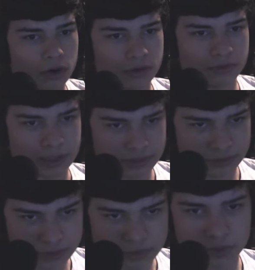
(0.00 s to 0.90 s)
right?
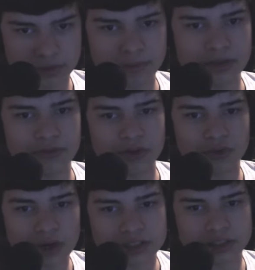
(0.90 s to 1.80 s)
You want a bit of
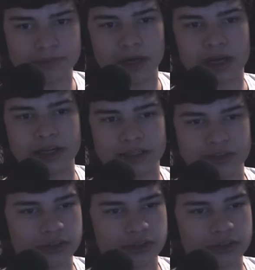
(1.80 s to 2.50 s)
aggression behind it. You're a